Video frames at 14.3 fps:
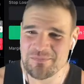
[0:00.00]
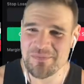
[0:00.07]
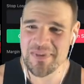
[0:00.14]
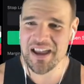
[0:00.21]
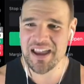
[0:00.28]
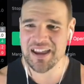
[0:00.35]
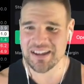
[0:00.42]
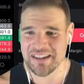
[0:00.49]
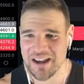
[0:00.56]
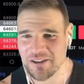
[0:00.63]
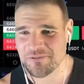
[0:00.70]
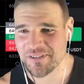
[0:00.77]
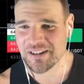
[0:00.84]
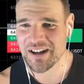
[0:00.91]
Man,
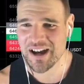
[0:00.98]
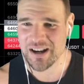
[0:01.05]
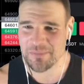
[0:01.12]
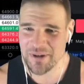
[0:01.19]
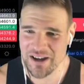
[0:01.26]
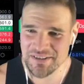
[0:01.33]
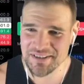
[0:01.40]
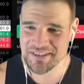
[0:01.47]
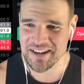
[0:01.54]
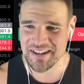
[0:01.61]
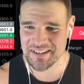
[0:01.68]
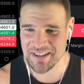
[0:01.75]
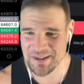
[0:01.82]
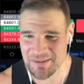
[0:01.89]
I forgot about
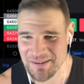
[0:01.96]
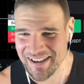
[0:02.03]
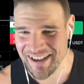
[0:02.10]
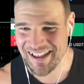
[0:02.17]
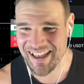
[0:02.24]
Stacy.